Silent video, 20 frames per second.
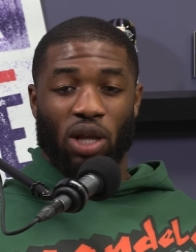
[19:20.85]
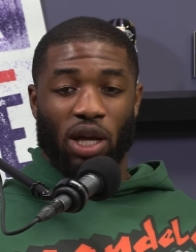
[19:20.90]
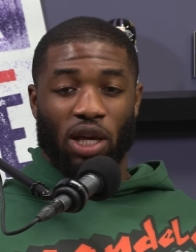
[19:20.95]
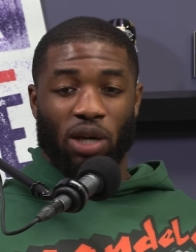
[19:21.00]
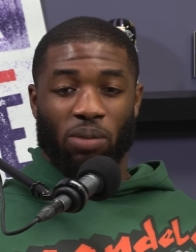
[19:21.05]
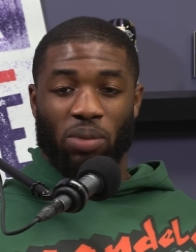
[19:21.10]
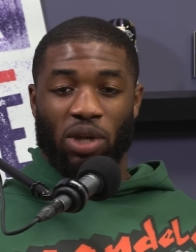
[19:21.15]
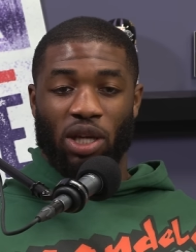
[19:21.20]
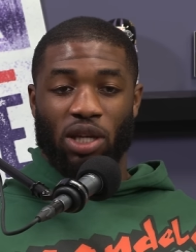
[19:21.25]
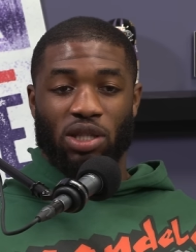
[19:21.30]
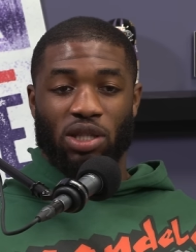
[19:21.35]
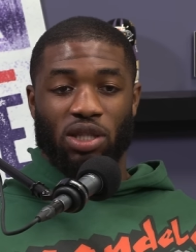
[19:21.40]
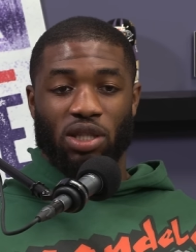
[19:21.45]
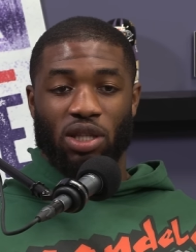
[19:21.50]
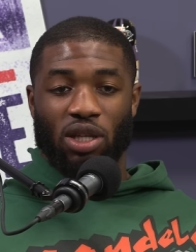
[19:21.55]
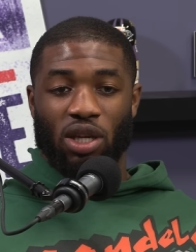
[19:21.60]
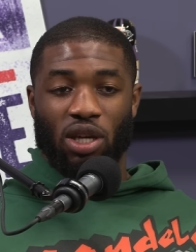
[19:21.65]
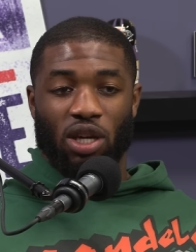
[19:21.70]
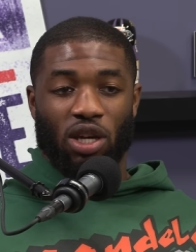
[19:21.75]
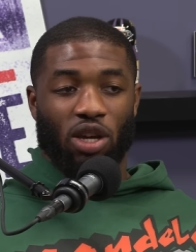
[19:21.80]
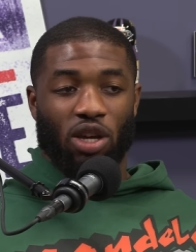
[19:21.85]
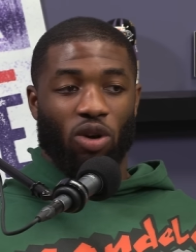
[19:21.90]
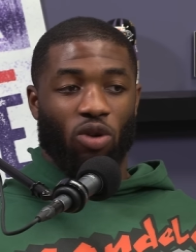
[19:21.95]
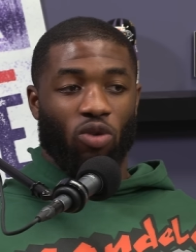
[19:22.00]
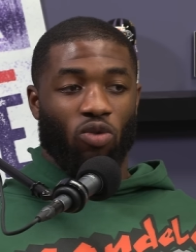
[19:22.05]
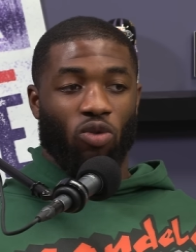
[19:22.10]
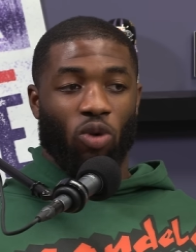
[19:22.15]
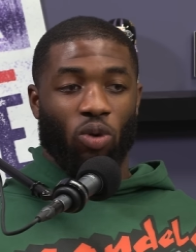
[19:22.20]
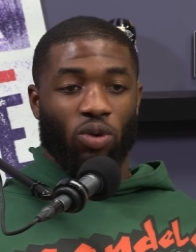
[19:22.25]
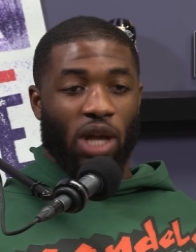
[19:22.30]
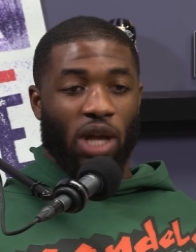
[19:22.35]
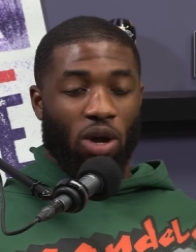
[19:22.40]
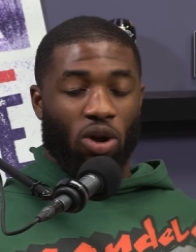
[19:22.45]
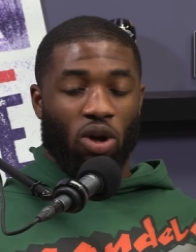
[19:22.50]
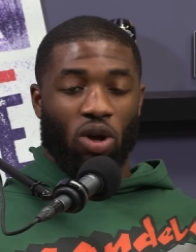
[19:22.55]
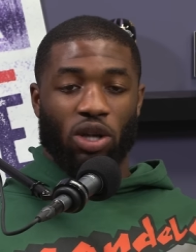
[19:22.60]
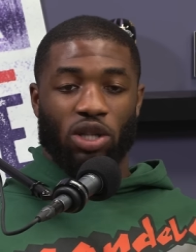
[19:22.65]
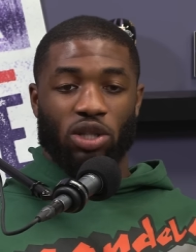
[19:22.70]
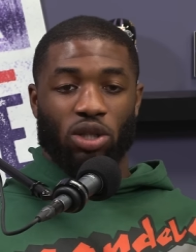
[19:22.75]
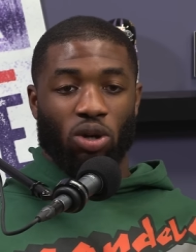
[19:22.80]
Like Beeks wrote down
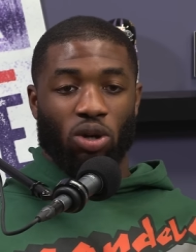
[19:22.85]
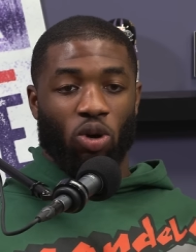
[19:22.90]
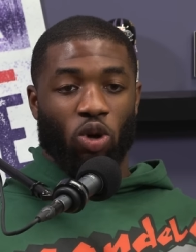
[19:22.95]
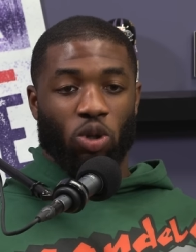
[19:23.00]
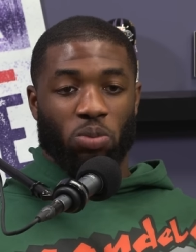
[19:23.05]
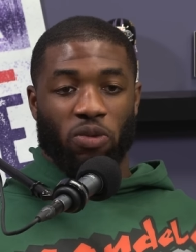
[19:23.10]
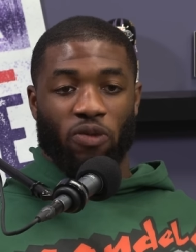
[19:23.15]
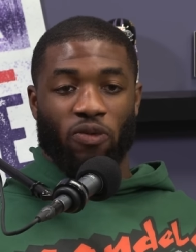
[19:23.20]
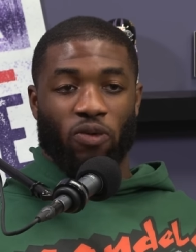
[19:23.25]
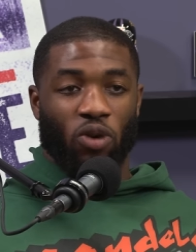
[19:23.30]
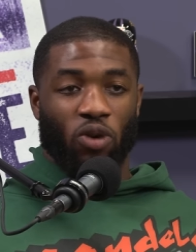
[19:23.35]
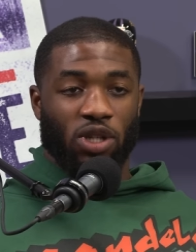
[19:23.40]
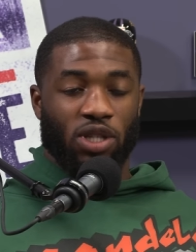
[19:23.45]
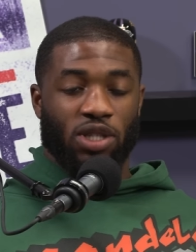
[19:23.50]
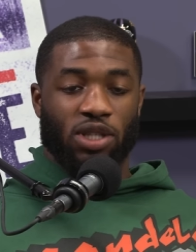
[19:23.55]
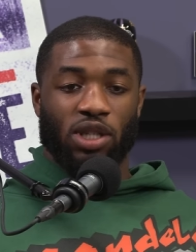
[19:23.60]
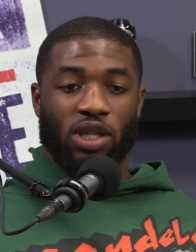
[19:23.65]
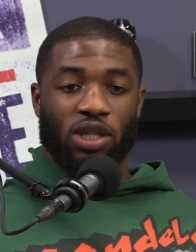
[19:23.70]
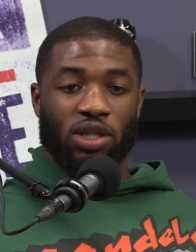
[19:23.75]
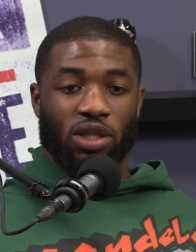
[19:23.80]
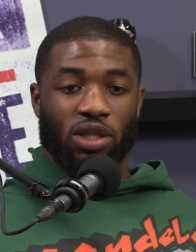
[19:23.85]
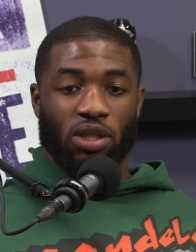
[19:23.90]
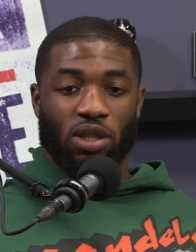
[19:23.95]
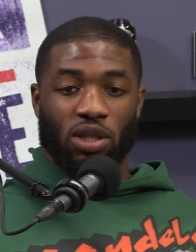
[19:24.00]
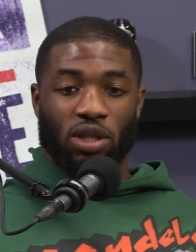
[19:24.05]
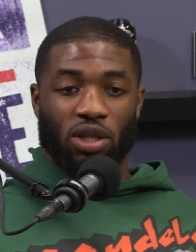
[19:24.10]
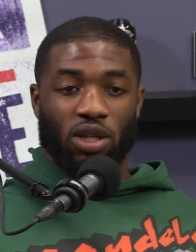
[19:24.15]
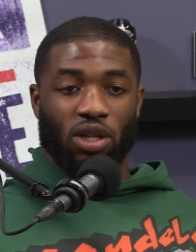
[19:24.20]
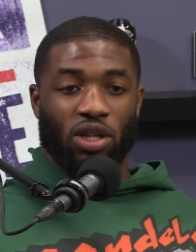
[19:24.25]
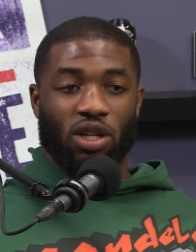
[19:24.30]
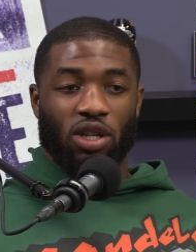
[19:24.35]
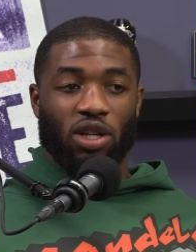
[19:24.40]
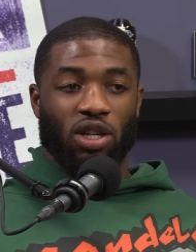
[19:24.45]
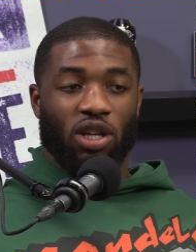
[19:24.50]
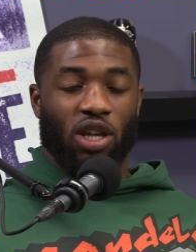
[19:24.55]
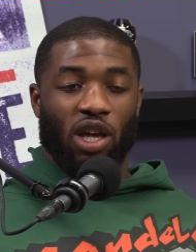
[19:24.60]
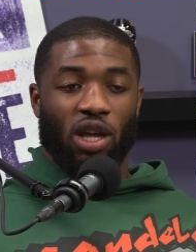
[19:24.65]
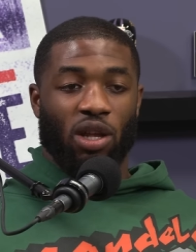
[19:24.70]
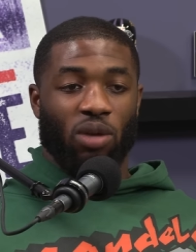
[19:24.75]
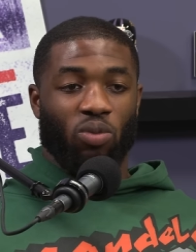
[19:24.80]
all his goals before the season
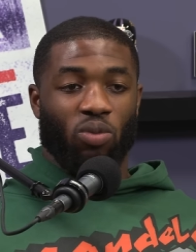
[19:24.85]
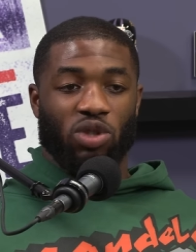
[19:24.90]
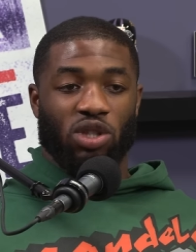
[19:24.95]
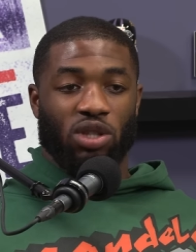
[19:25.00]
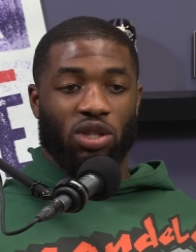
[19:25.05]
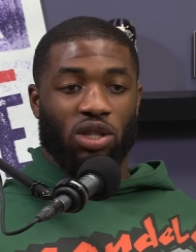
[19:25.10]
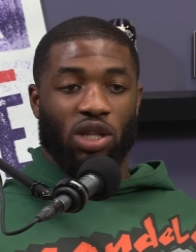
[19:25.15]
and was